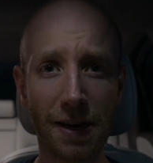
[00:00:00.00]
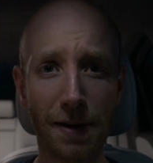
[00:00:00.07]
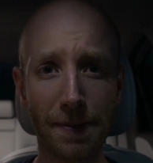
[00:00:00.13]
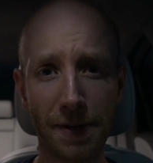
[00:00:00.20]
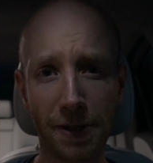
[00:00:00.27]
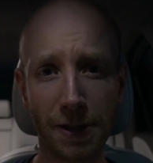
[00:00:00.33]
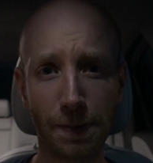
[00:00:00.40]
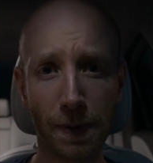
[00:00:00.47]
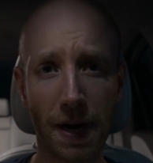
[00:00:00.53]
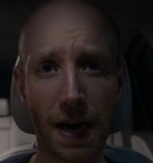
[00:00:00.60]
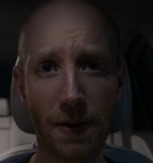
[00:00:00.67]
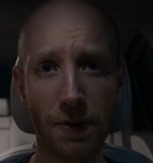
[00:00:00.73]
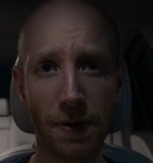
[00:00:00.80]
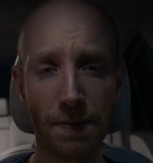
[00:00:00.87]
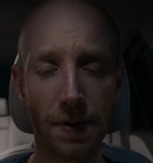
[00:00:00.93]
kilometers per
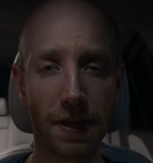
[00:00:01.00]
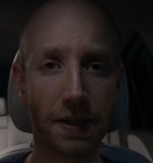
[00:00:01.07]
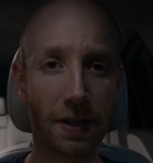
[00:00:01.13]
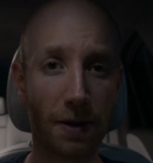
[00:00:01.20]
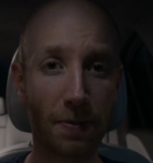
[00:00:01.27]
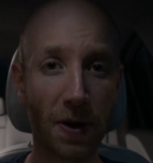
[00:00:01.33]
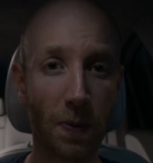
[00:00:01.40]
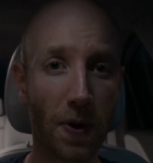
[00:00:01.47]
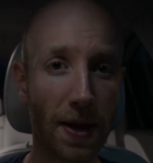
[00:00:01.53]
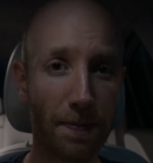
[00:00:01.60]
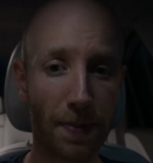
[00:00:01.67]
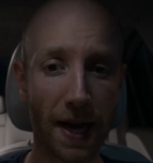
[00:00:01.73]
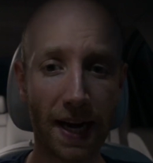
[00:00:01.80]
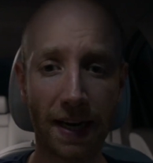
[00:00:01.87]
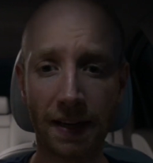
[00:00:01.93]
hour, but on my way
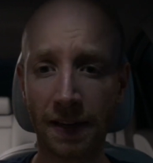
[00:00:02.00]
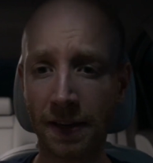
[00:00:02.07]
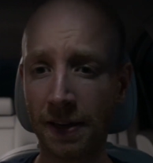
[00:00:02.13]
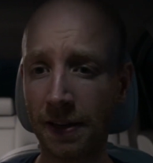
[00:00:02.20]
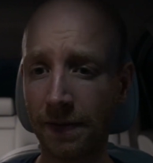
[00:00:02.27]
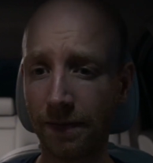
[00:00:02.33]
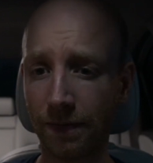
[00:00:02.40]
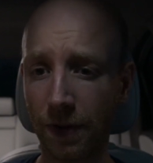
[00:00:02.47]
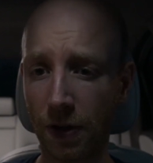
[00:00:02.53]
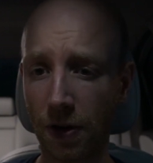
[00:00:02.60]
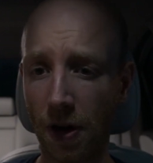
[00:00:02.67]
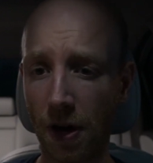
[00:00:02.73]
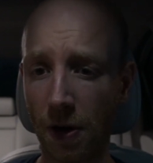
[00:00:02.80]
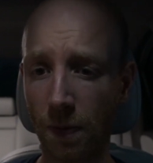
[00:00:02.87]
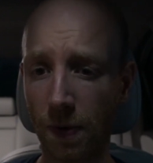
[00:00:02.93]
back, the
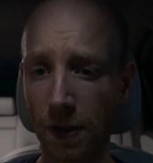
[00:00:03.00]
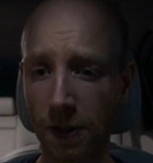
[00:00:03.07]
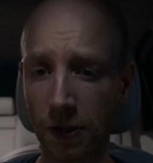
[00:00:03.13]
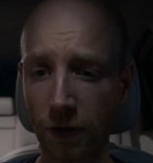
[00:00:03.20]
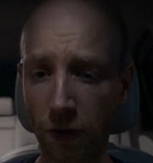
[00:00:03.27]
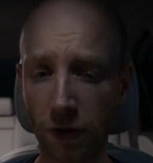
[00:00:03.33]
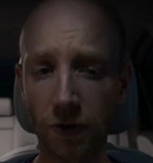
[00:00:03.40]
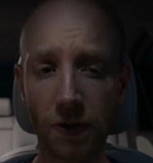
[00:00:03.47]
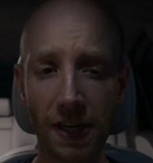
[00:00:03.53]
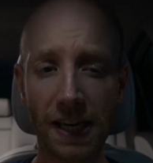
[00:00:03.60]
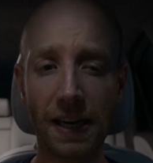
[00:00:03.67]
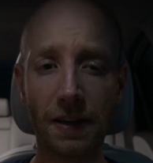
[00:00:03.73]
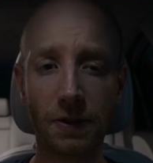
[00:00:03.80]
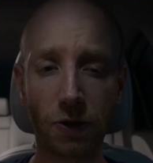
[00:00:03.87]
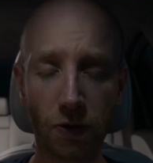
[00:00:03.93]
car was
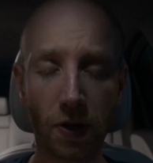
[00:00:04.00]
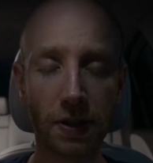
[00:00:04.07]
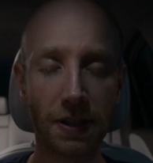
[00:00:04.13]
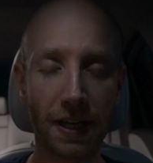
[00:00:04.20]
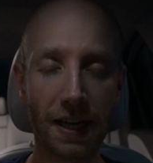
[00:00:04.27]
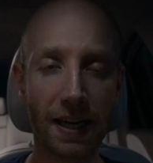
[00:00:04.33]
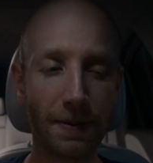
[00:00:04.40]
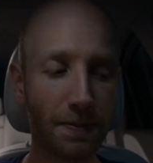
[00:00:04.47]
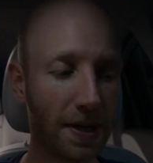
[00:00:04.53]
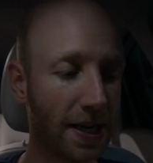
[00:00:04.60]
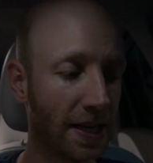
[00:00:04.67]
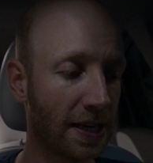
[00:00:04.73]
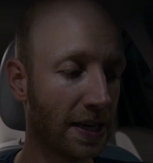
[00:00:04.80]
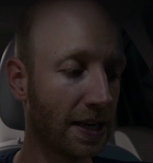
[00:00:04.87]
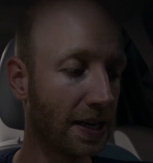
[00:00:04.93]
throttling, throttling
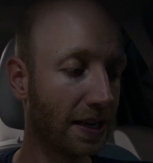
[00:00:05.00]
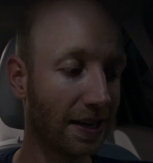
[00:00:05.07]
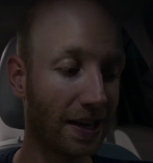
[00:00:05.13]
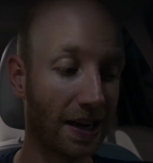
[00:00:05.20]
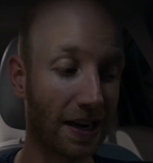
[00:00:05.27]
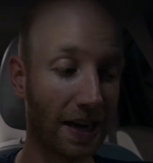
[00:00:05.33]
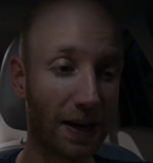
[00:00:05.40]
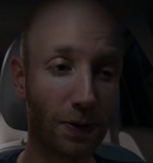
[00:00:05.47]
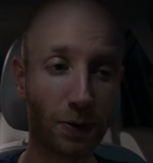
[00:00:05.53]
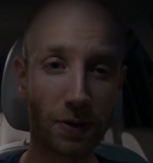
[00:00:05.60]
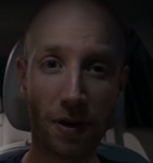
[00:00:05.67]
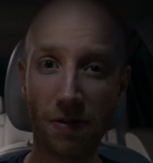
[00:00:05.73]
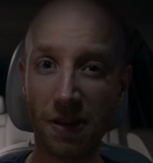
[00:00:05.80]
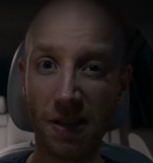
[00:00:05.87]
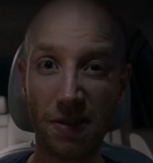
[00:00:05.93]
me and I could
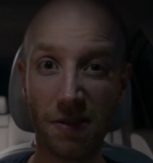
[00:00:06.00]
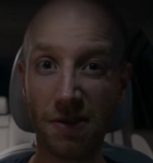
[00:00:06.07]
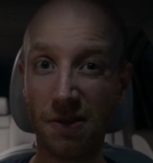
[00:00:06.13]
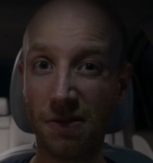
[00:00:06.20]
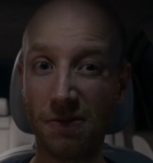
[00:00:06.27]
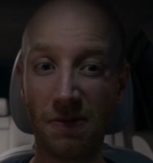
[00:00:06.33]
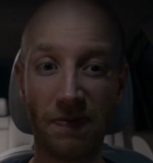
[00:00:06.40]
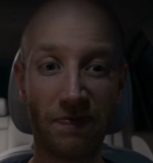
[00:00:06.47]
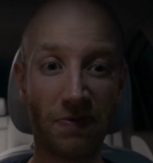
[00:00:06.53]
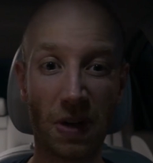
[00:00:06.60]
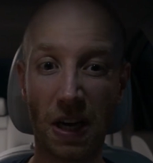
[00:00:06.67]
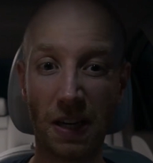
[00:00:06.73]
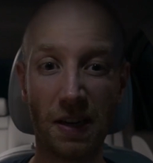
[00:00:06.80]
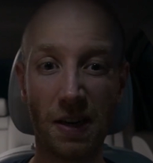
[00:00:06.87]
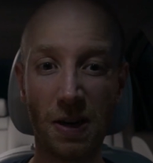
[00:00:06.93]
only do,
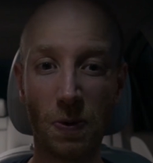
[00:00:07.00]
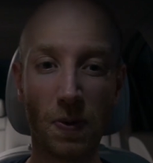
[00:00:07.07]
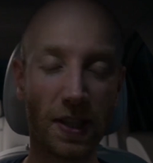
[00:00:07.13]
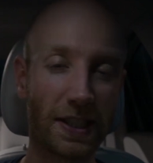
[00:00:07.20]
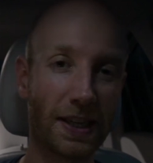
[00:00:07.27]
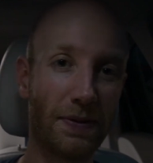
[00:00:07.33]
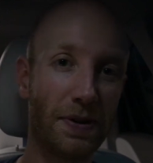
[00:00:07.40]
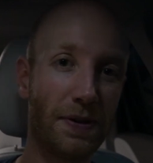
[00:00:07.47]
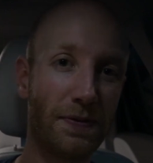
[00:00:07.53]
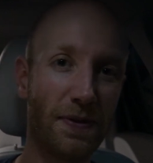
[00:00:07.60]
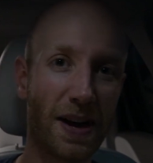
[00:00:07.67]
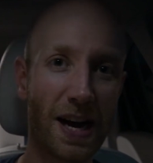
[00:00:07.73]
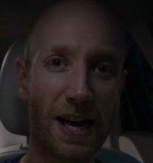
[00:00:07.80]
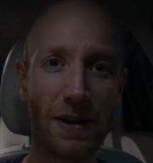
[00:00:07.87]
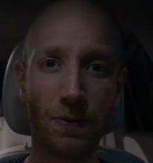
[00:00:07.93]
I don't know,
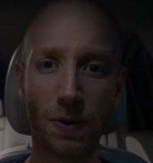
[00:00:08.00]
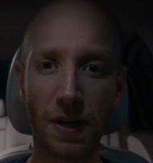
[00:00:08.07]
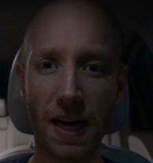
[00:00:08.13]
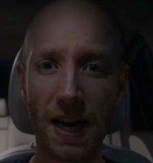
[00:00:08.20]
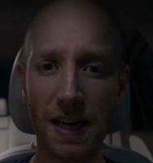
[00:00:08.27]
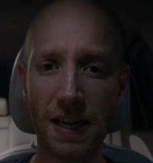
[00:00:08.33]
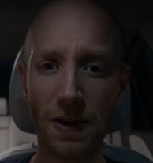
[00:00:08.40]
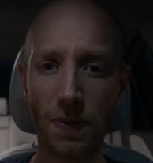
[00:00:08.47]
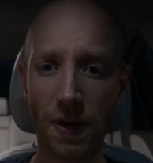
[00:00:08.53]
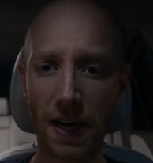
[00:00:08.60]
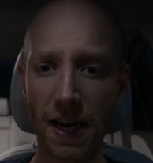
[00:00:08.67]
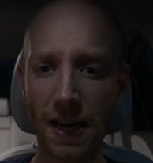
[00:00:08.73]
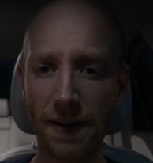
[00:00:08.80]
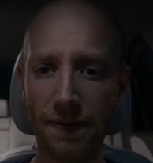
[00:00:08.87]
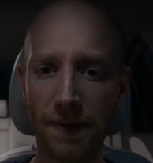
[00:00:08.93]
175, 180,
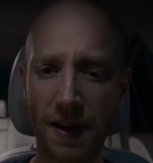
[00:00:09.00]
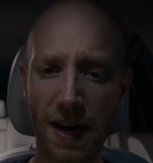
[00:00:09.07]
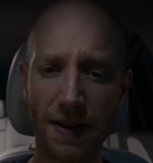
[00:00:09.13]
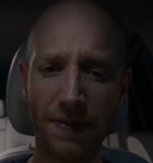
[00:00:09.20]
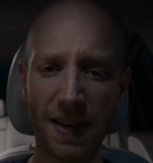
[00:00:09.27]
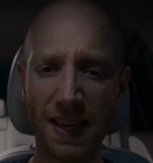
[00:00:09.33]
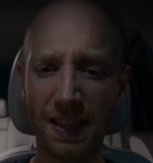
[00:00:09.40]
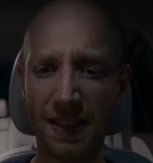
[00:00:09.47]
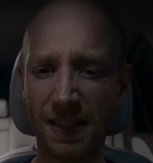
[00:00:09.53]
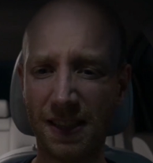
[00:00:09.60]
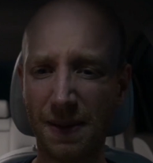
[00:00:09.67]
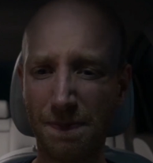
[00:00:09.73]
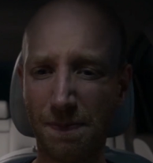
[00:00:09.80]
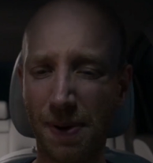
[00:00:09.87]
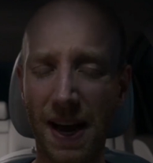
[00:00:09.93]
185. It
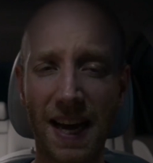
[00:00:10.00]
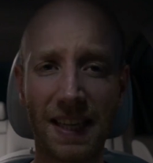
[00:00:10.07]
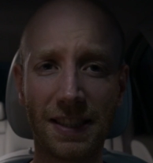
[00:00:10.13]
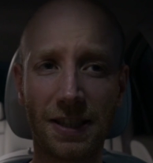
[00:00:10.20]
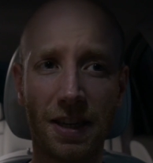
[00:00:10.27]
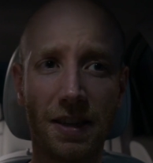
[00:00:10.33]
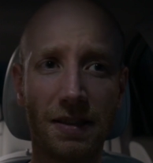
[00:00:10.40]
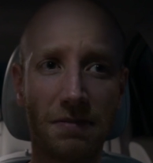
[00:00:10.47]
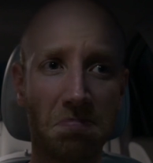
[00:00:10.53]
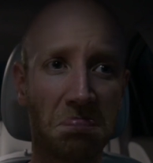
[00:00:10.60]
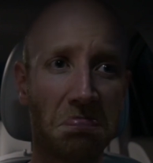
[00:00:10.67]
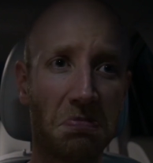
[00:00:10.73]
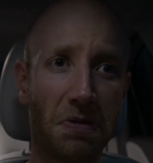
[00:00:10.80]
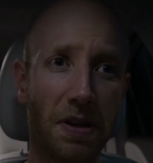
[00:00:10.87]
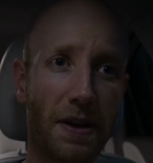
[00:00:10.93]
depends on
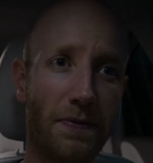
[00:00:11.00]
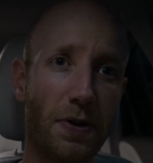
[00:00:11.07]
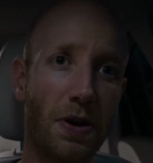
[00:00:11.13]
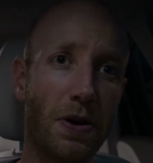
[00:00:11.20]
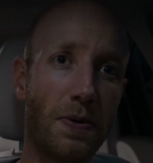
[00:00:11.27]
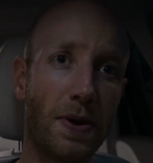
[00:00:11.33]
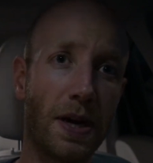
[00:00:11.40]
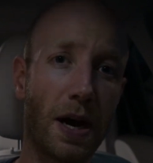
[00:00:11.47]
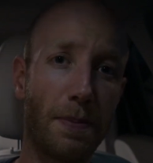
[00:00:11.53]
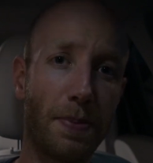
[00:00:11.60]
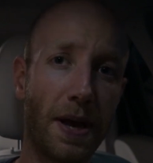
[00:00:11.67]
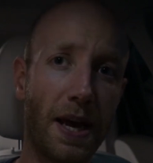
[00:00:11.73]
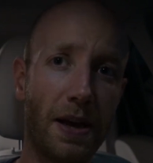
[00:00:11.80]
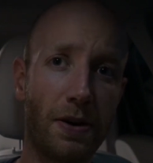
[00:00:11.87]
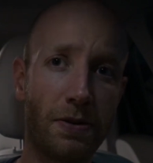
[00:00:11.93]
if you're going
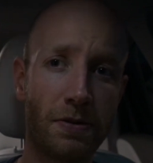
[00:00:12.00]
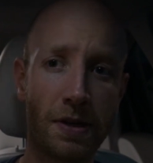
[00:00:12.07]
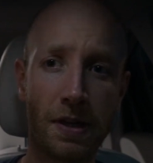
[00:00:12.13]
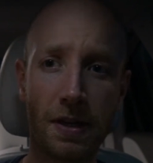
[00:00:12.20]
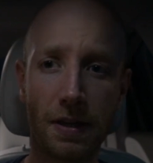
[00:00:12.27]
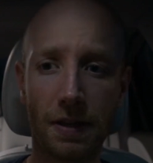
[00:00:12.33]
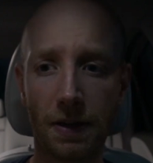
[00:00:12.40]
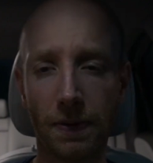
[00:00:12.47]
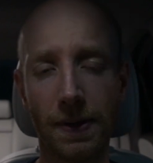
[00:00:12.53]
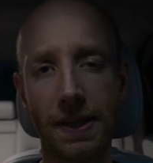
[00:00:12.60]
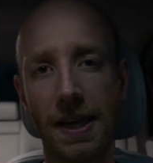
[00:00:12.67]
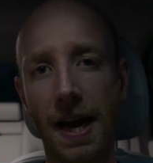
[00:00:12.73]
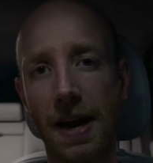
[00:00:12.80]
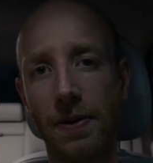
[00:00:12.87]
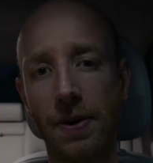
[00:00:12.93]
uphill, going
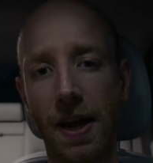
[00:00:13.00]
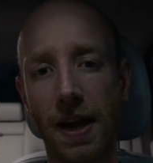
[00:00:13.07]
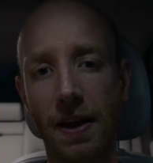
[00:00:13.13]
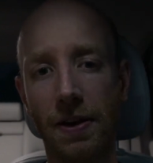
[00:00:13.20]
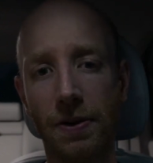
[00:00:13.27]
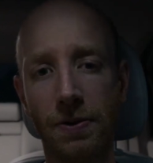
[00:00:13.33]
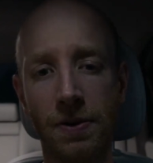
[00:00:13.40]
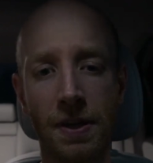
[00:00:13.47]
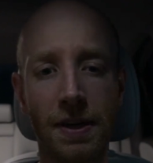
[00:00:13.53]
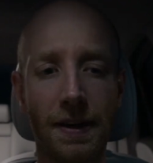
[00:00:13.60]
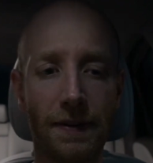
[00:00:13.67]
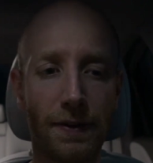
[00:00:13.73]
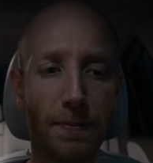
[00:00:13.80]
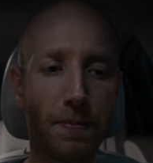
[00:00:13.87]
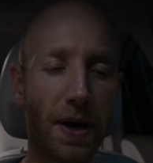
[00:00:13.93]
downhill,
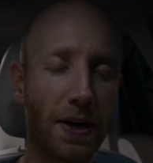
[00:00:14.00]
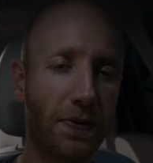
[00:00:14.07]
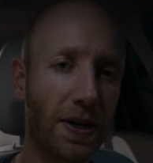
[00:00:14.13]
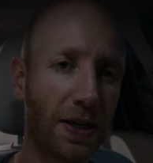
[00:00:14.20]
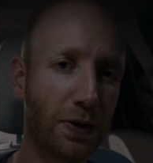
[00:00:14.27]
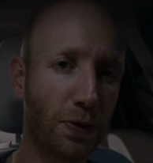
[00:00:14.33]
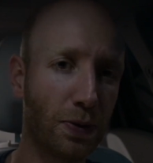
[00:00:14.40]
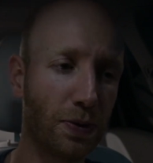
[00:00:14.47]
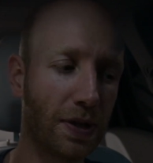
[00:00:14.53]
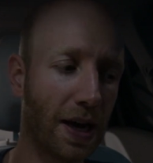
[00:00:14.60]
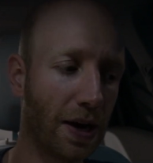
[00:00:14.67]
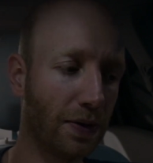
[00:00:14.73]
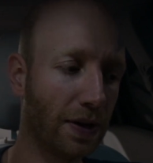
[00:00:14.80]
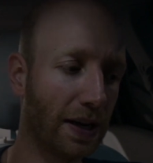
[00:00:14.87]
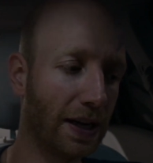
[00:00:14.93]
if the battery cooled
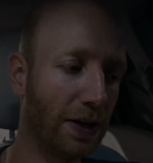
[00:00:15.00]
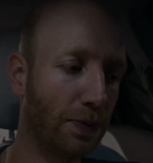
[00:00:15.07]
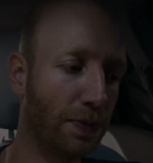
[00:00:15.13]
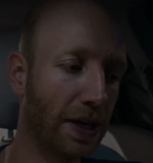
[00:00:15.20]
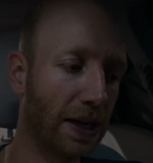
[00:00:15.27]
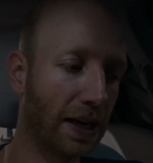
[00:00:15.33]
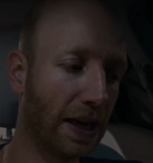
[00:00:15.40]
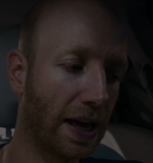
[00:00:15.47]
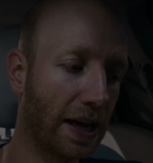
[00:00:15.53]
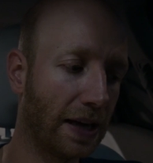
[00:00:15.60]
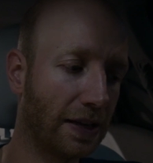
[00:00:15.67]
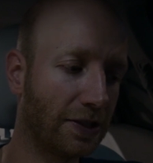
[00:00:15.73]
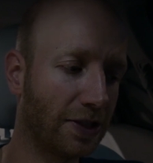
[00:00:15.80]
down a little bit again.